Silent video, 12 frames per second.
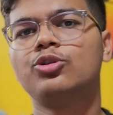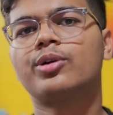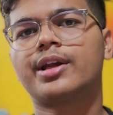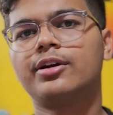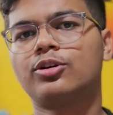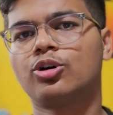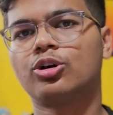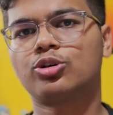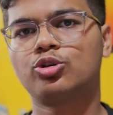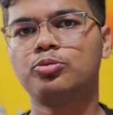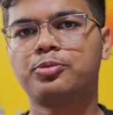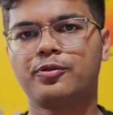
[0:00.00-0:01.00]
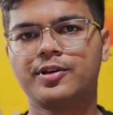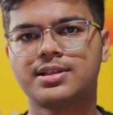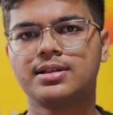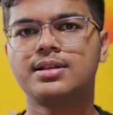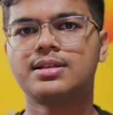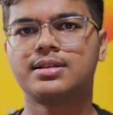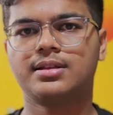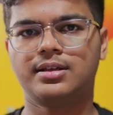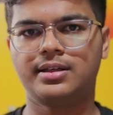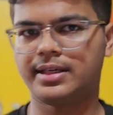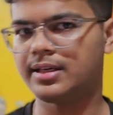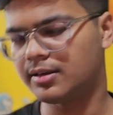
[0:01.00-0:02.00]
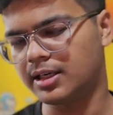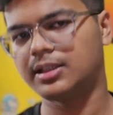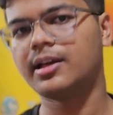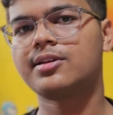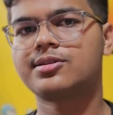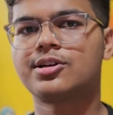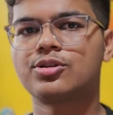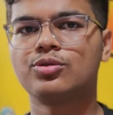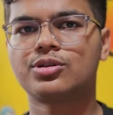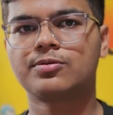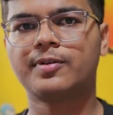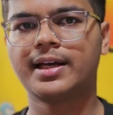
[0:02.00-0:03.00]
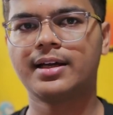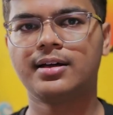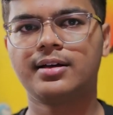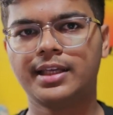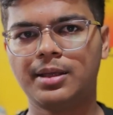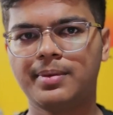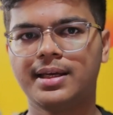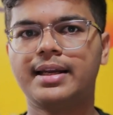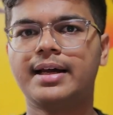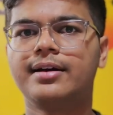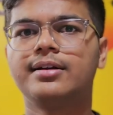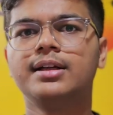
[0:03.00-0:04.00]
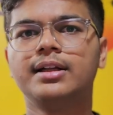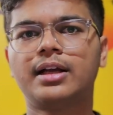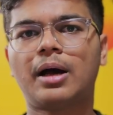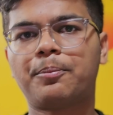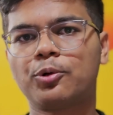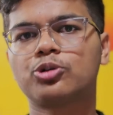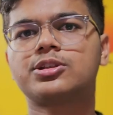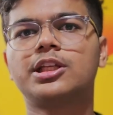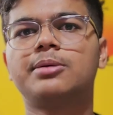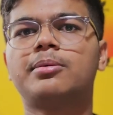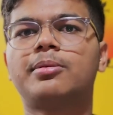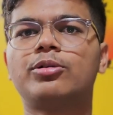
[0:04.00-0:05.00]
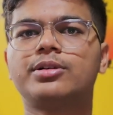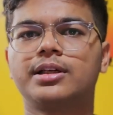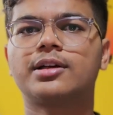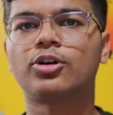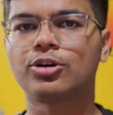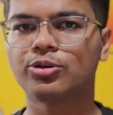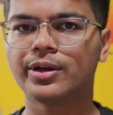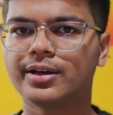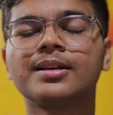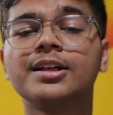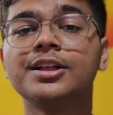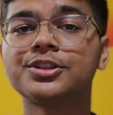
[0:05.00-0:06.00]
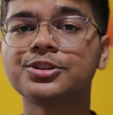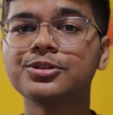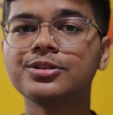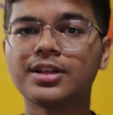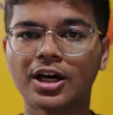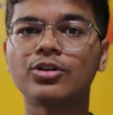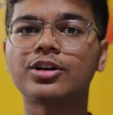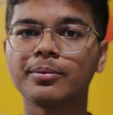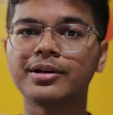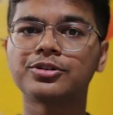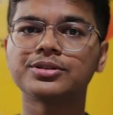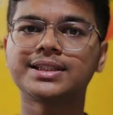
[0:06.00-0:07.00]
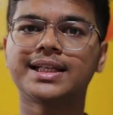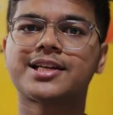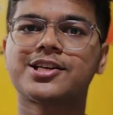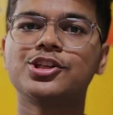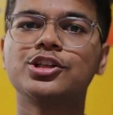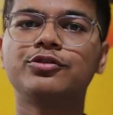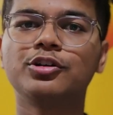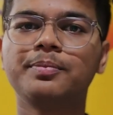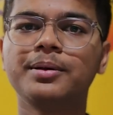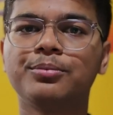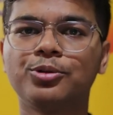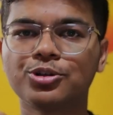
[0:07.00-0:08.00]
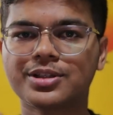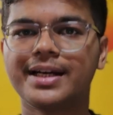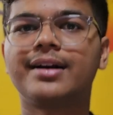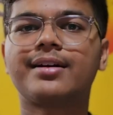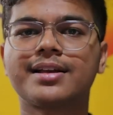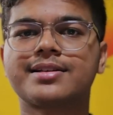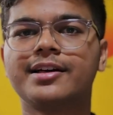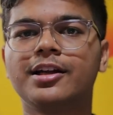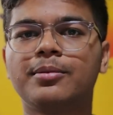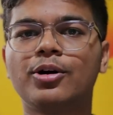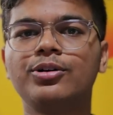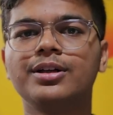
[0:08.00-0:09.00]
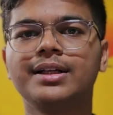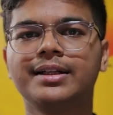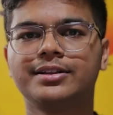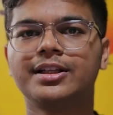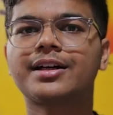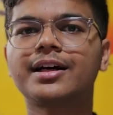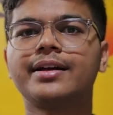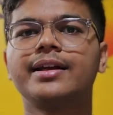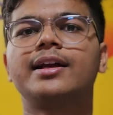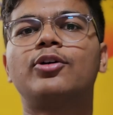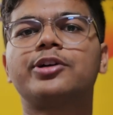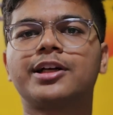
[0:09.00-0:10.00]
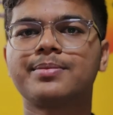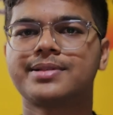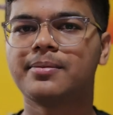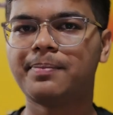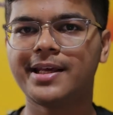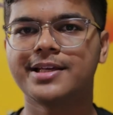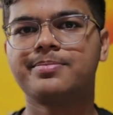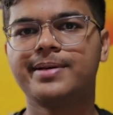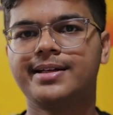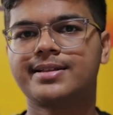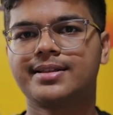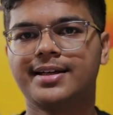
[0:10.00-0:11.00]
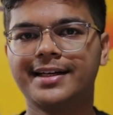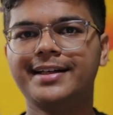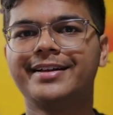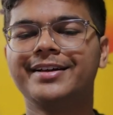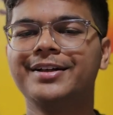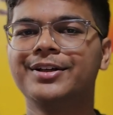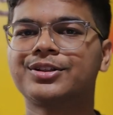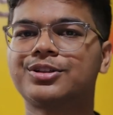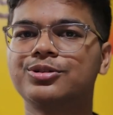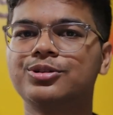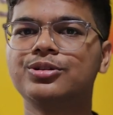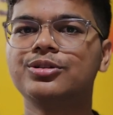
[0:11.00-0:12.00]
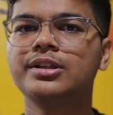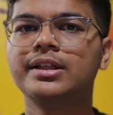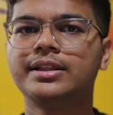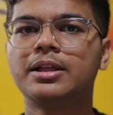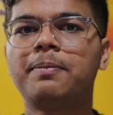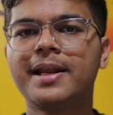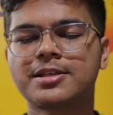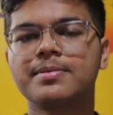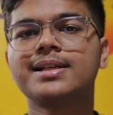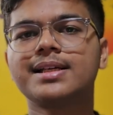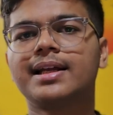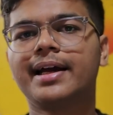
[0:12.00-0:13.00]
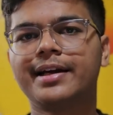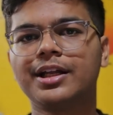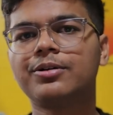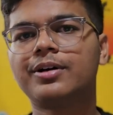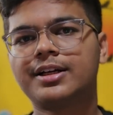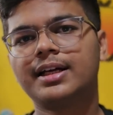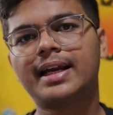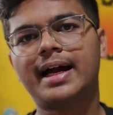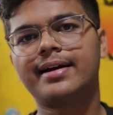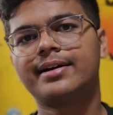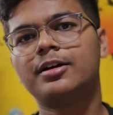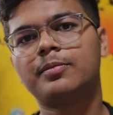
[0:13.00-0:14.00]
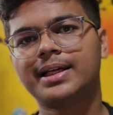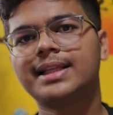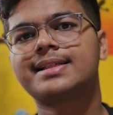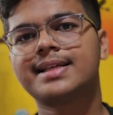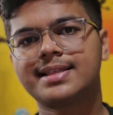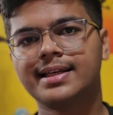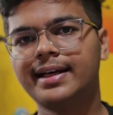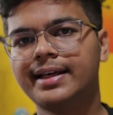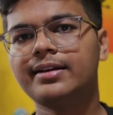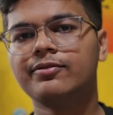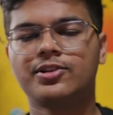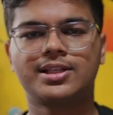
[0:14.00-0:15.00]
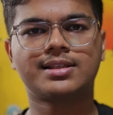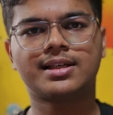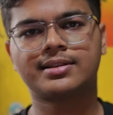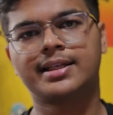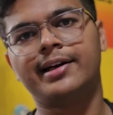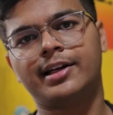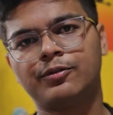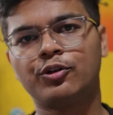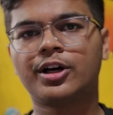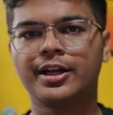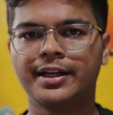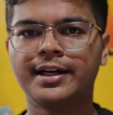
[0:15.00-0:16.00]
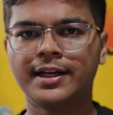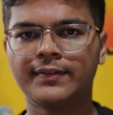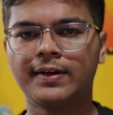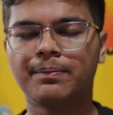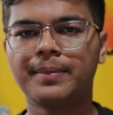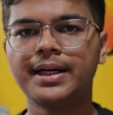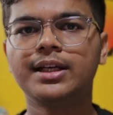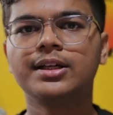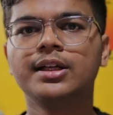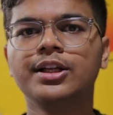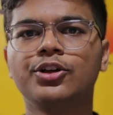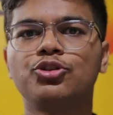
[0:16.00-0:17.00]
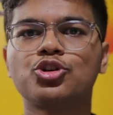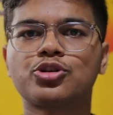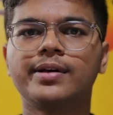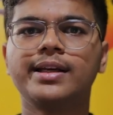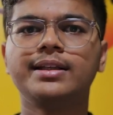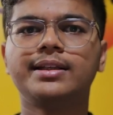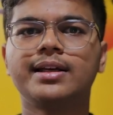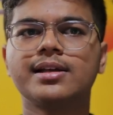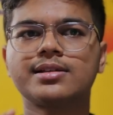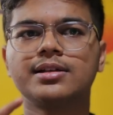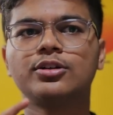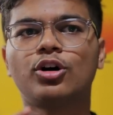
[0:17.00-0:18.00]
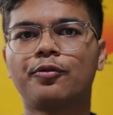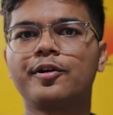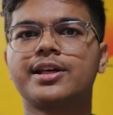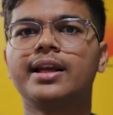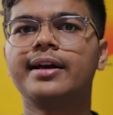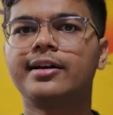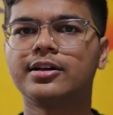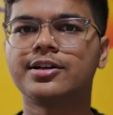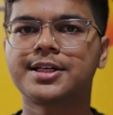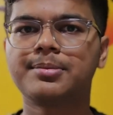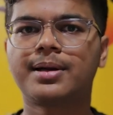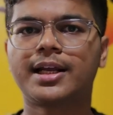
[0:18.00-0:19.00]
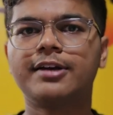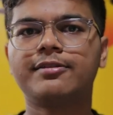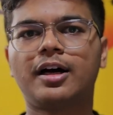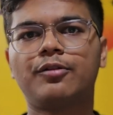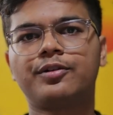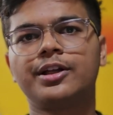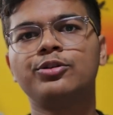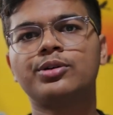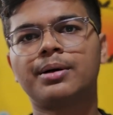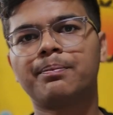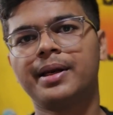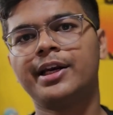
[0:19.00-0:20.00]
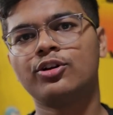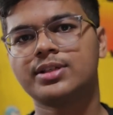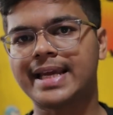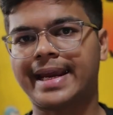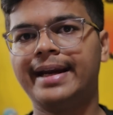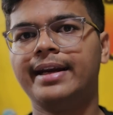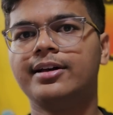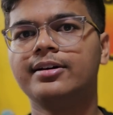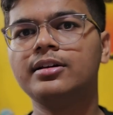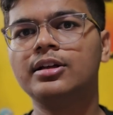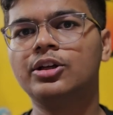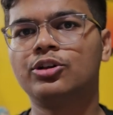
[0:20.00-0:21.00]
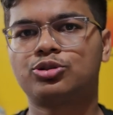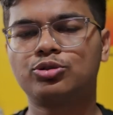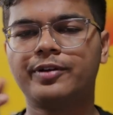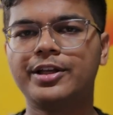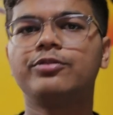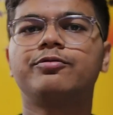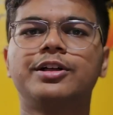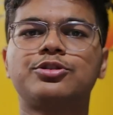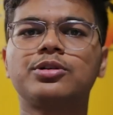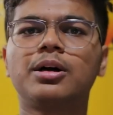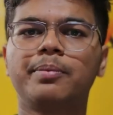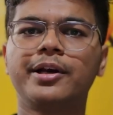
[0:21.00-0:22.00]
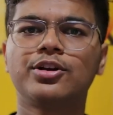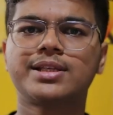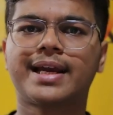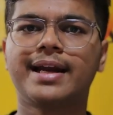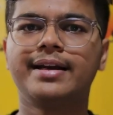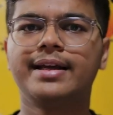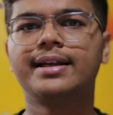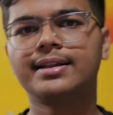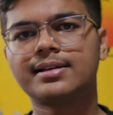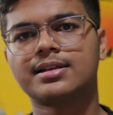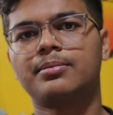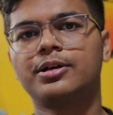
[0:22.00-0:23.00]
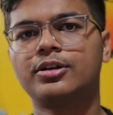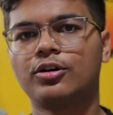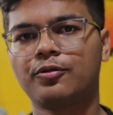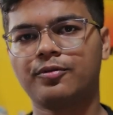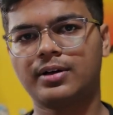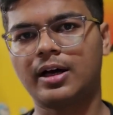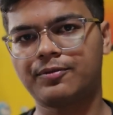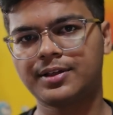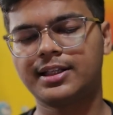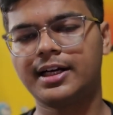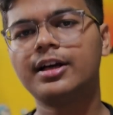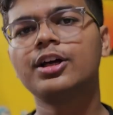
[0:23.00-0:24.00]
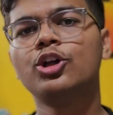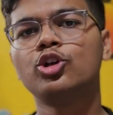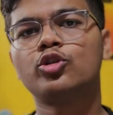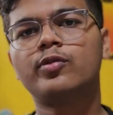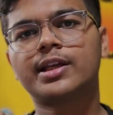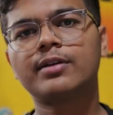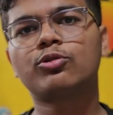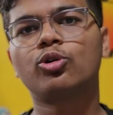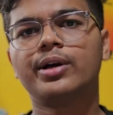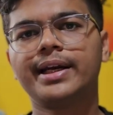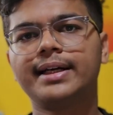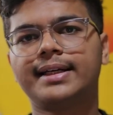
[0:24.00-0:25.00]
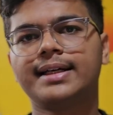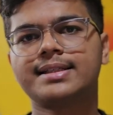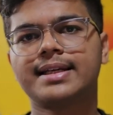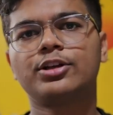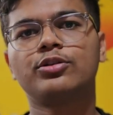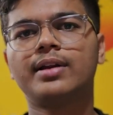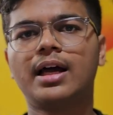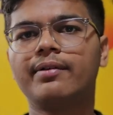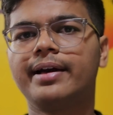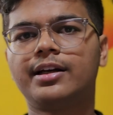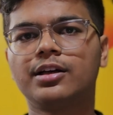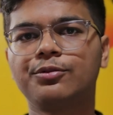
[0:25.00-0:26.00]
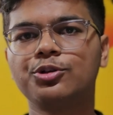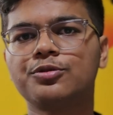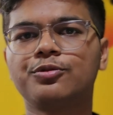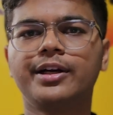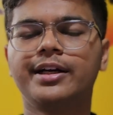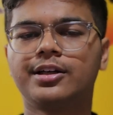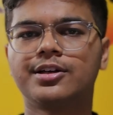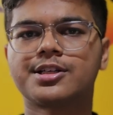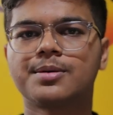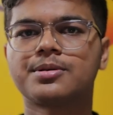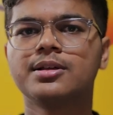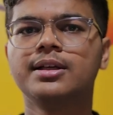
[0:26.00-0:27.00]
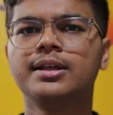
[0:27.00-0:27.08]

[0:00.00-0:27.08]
you can talk to professors in other institutes via email and approach them about their ongoing. So now coming to the section you would be most interested about, the career outcomes, the placements, right? So the placements at IIT Guwahati are handled by the CCD, which is Center for Career Development. Usually there is an official internship drive after you complete your second year. So once you complete your second year in the summer of after that, you will give coding test and you will have interviews for internships.